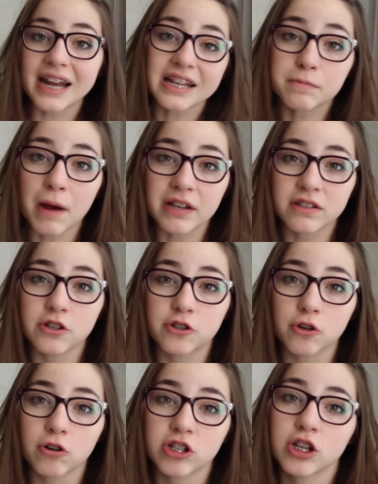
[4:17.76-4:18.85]
Last person you
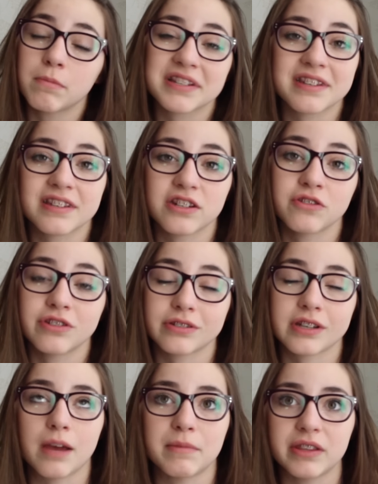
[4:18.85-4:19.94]
talked to, my sister who
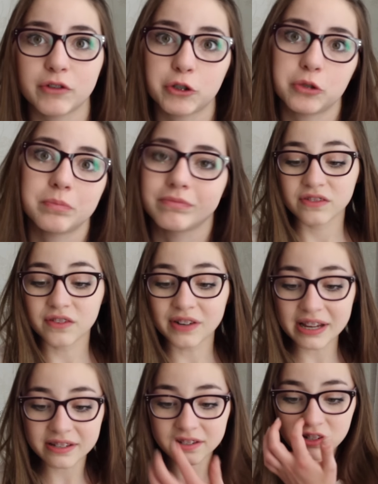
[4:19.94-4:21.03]
just came in the room. The
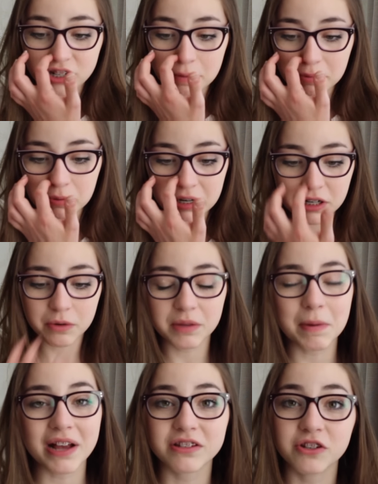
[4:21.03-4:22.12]
relationship between you and
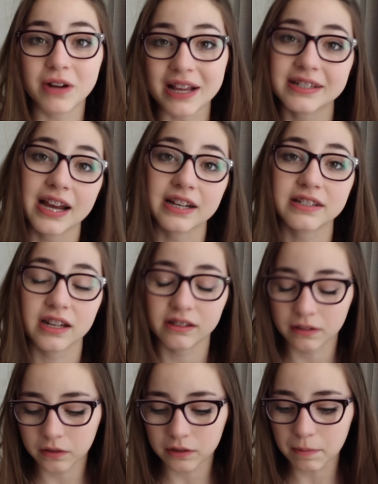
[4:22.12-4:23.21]
the person you last
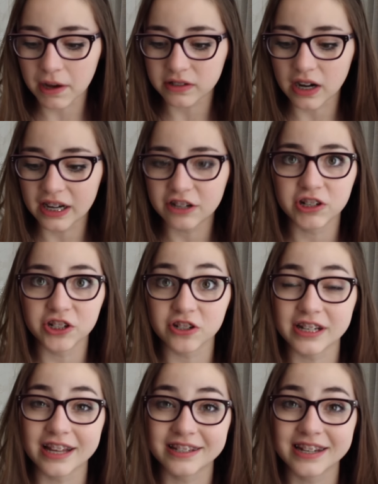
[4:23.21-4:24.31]
texted, the person I literally
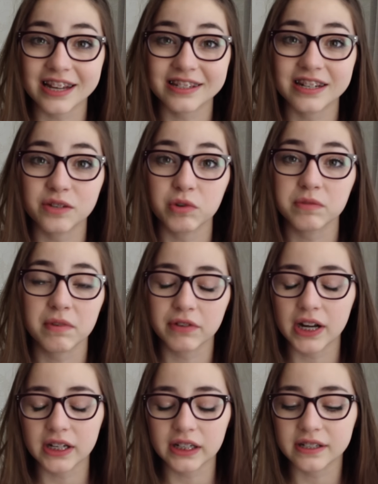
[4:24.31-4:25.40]
just last texted was my
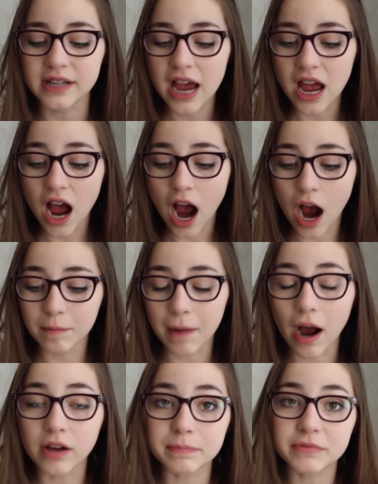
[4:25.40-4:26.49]
friend Elise.
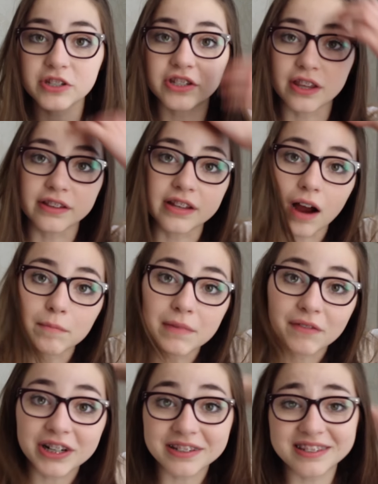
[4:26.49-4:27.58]
I'm
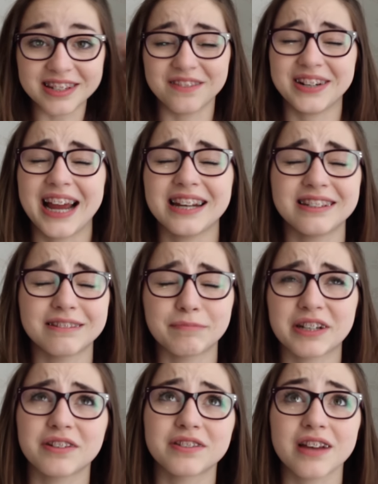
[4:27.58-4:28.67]
never gonna see her again
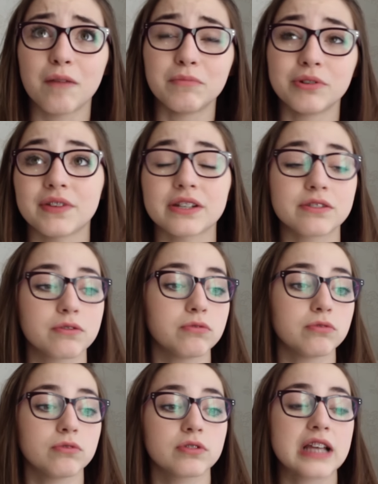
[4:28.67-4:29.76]
because I'm moving
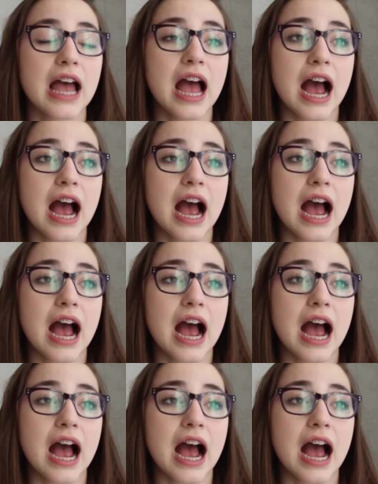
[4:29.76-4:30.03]
schools,